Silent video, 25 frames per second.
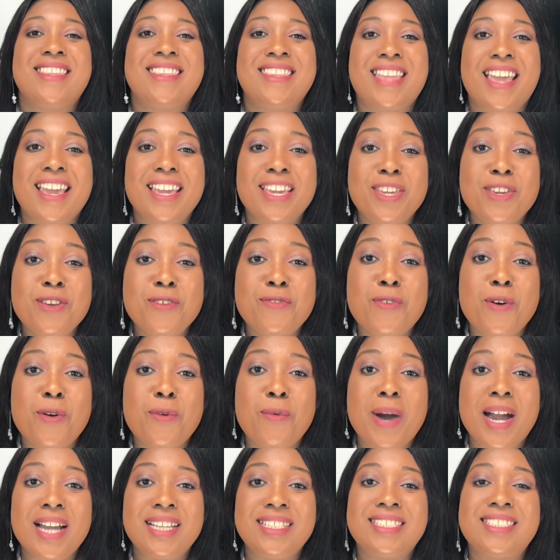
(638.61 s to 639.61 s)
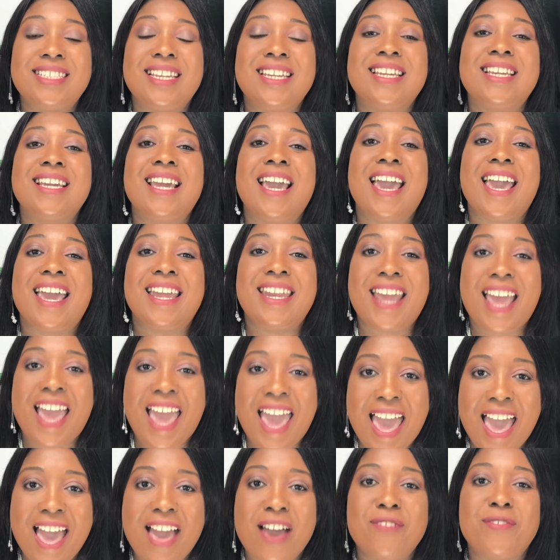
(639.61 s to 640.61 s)
Thank you for watching and
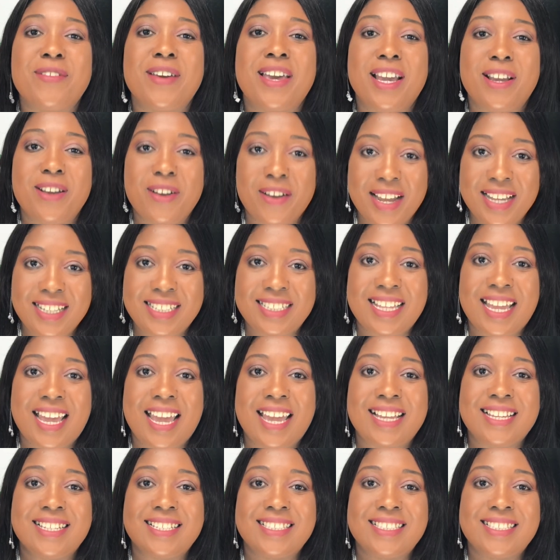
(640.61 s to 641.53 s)
have a great day.